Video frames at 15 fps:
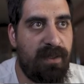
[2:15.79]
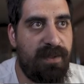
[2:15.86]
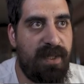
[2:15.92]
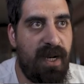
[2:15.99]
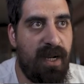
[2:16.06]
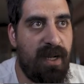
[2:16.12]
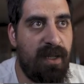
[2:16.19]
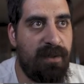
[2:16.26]

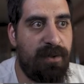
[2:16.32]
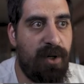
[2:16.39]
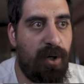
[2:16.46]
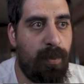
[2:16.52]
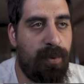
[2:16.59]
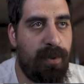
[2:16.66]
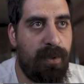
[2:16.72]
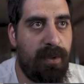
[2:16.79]
Drag and
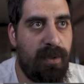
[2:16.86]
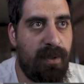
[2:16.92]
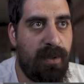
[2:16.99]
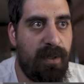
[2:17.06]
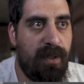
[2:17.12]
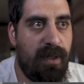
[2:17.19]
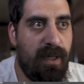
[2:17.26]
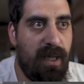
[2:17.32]
drop
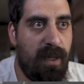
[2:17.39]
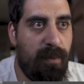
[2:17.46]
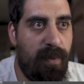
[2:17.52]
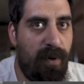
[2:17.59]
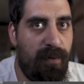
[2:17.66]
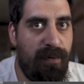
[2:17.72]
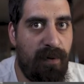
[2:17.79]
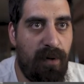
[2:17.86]

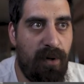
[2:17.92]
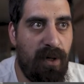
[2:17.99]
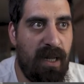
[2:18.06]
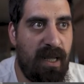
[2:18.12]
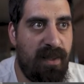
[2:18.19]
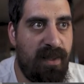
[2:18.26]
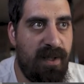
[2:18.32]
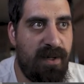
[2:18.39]
above all
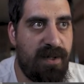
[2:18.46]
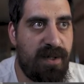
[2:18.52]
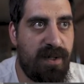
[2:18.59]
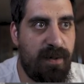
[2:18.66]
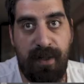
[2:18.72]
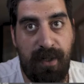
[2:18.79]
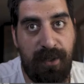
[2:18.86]
others.